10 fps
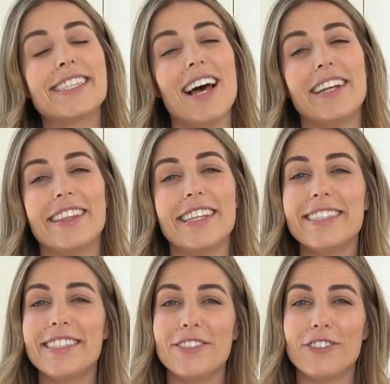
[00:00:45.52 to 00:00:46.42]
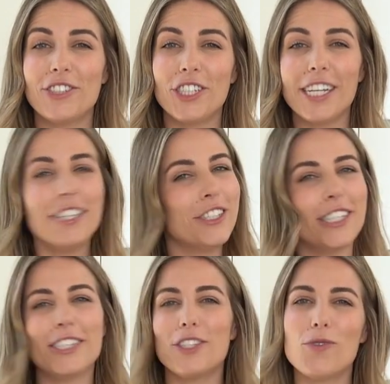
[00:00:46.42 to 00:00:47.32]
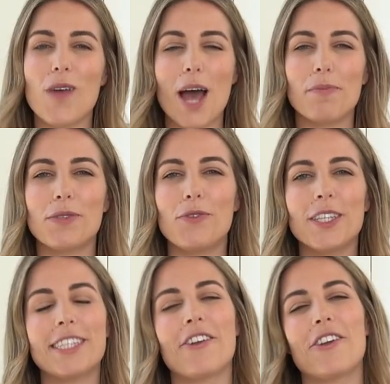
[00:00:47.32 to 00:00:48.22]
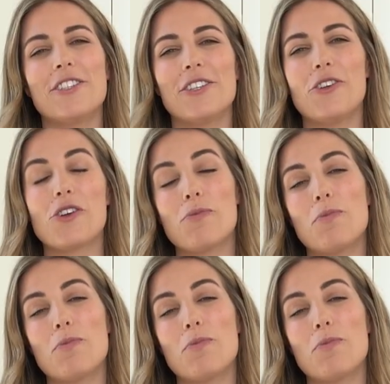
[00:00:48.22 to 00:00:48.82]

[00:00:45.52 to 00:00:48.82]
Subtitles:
started. Let's do chicken schnitzel wraps. First thing you're gonna do, you're gonna